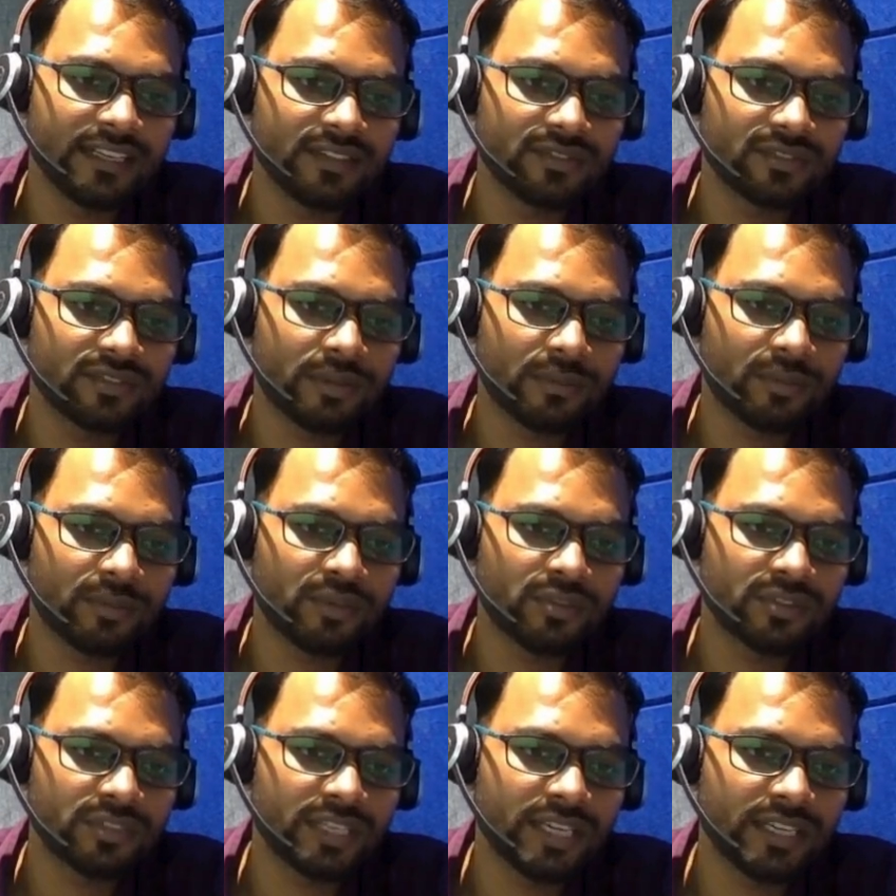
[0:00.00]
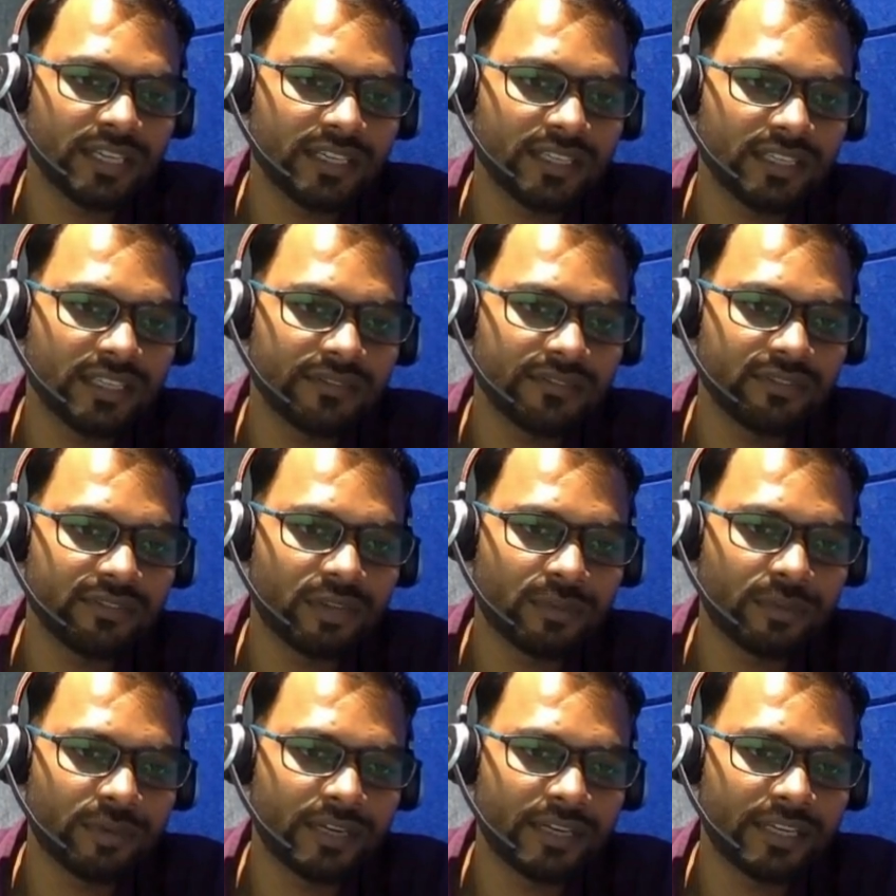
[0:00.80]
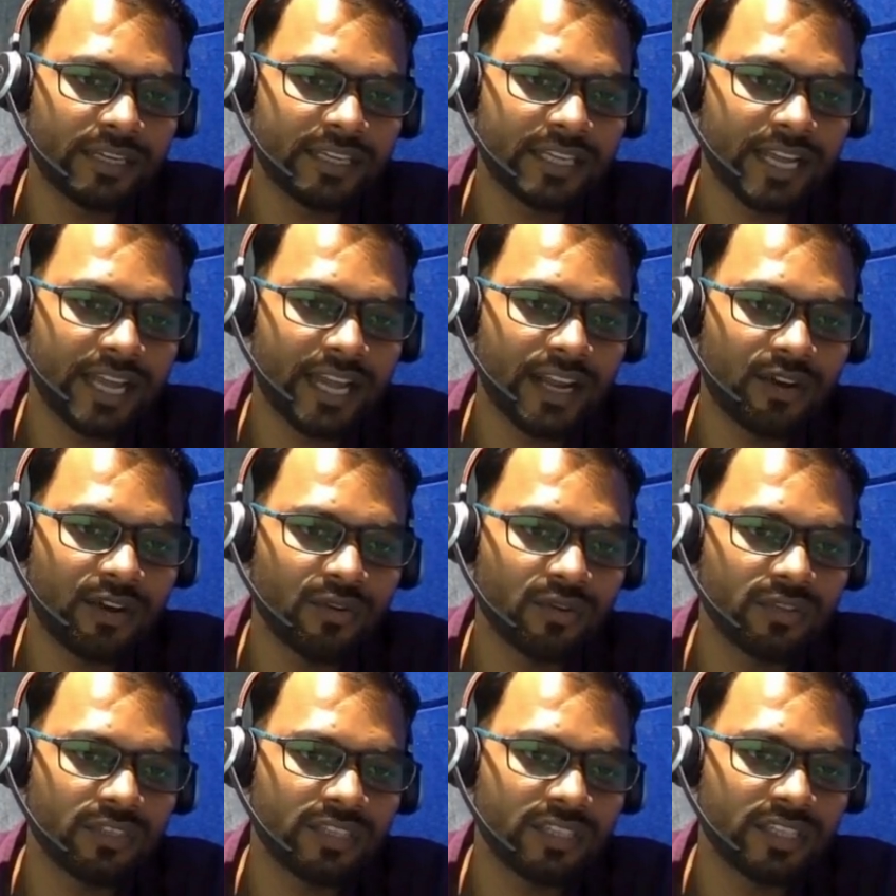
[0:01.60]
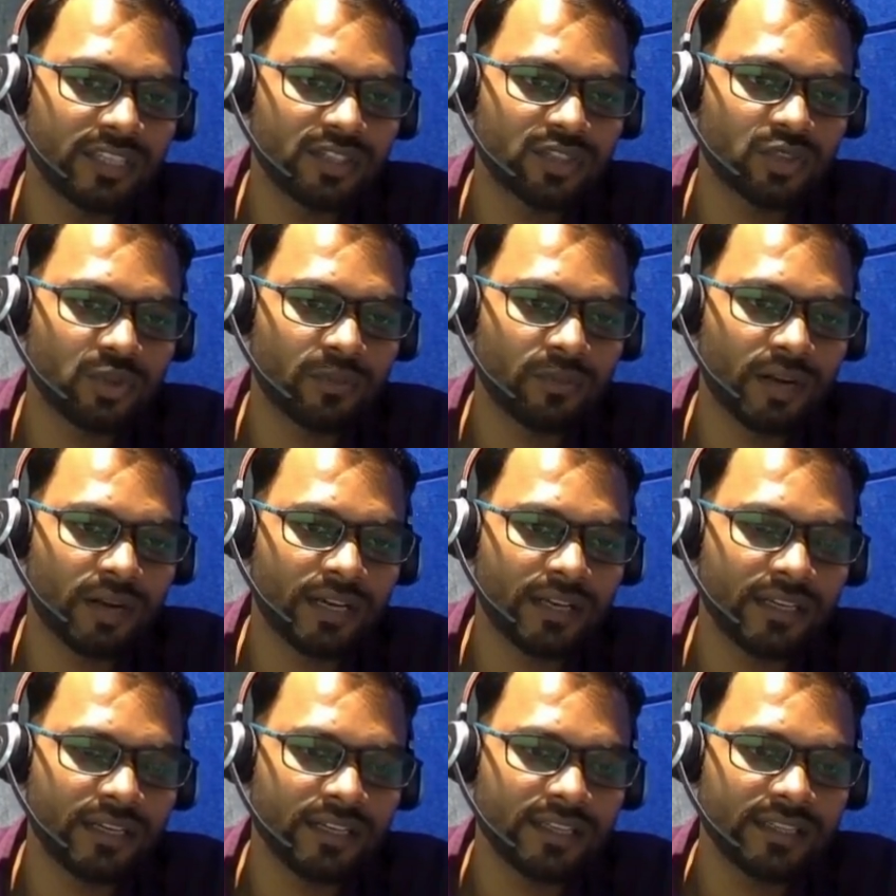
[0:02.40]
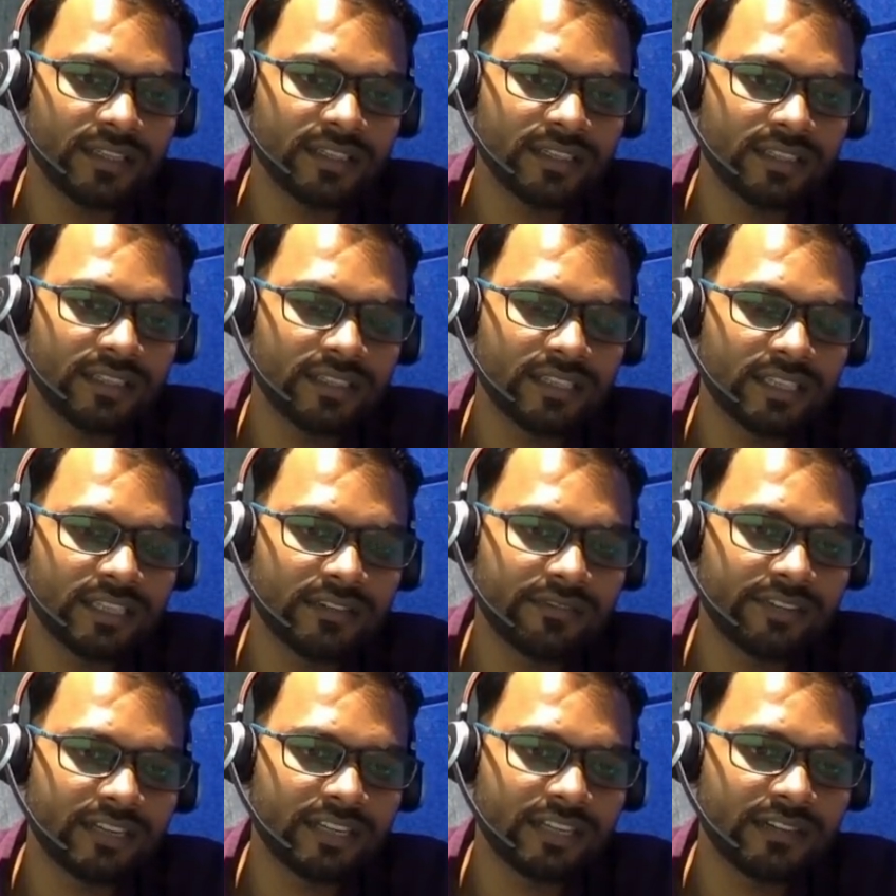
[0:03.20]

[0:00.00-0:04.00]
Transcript: Suppose that if you are printing hello Dinesh Kumar in the different